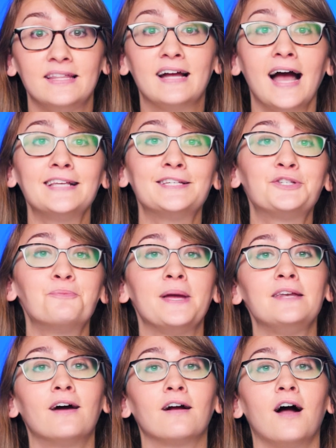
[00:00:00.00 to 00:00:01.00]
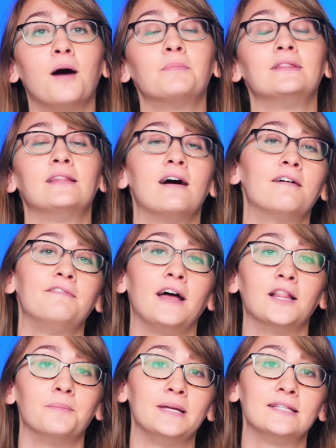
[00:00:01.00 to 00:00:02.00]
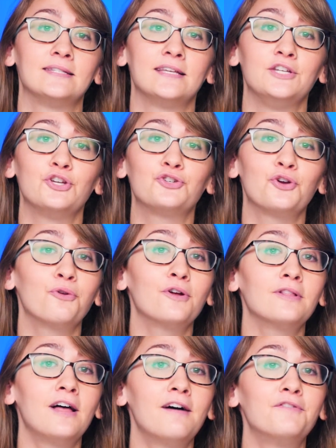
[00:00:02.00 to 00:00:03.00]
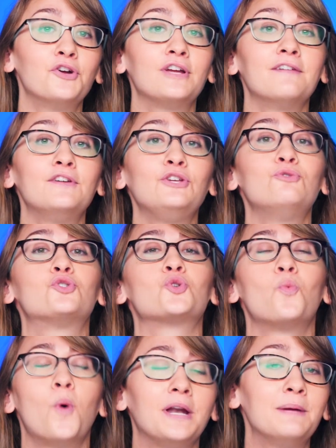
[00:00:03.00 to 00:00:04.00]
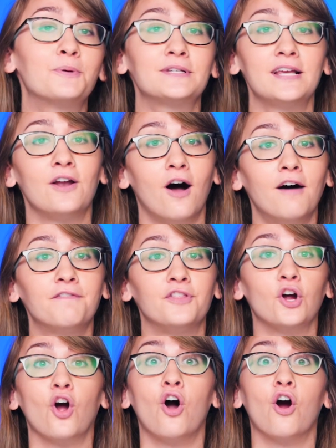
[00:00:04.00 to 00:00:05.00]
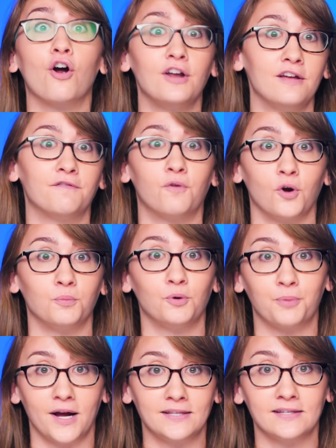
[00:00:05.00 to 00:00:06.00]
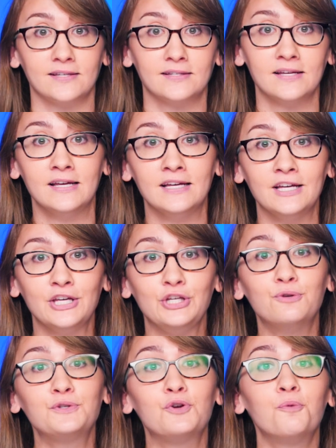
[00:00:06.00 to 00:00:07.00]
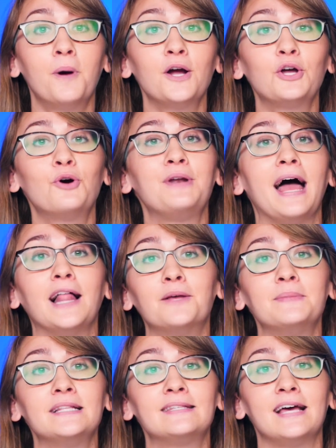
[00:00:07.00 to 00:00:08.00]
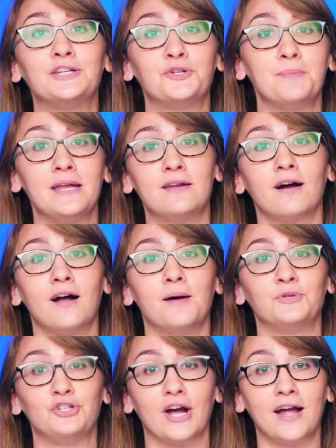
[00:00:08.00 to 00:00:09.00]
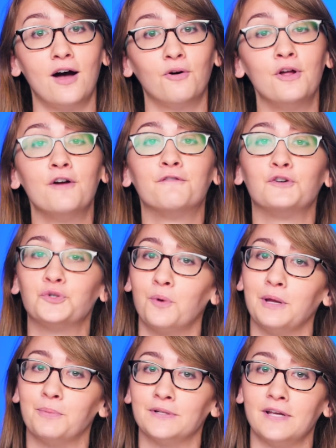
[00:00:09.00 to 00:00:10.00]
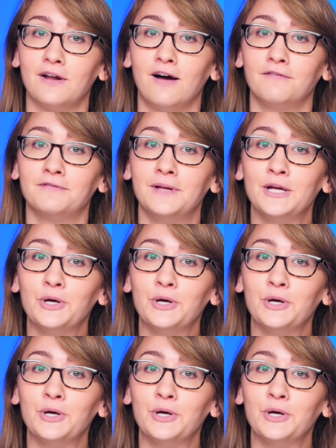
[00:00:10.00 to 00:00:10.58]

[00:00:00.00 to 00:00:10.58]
The guys at Domain.com love elements, and to show their love, they're giving you 20% off their already affordable prices. Use coupon code ELEMENTS at Domain.com's checkout for 20% off.